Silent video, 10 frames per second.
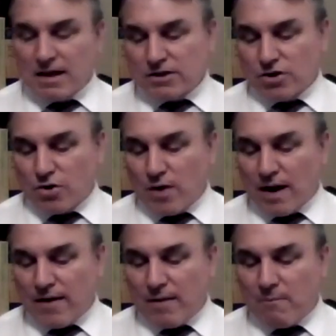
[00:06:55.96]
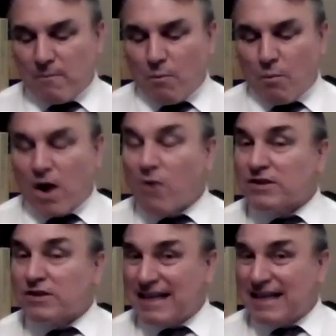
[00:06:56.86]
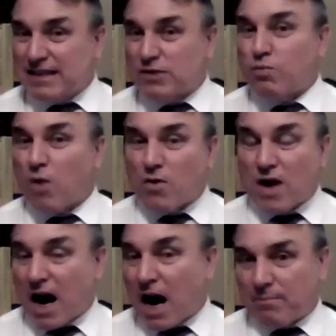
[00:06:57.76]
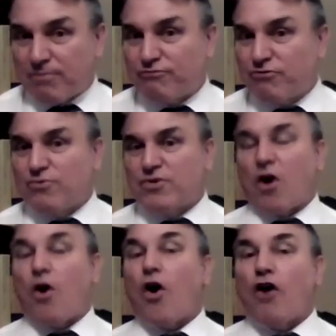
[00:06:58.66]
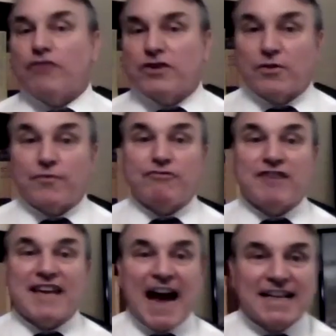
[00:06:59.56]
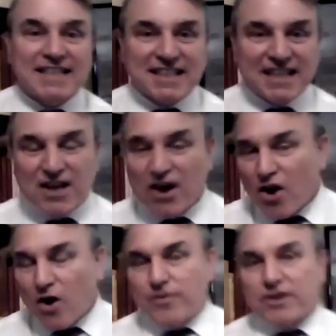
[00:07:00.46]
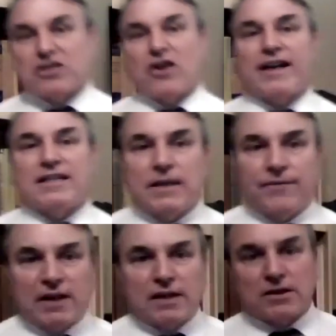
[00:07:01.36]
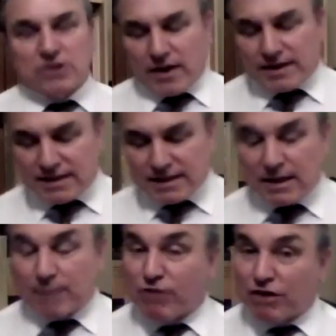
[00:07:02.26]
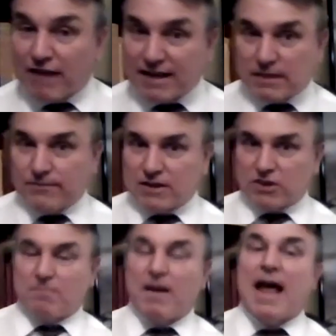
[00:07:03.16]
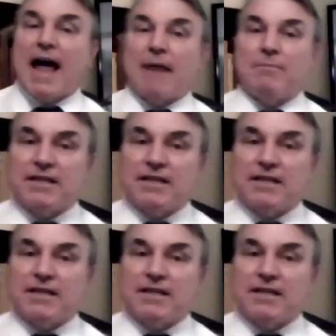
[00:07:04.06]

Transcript: So it, Wells at least woke up through the horrors of the reality of the scientific, scientific progressivism and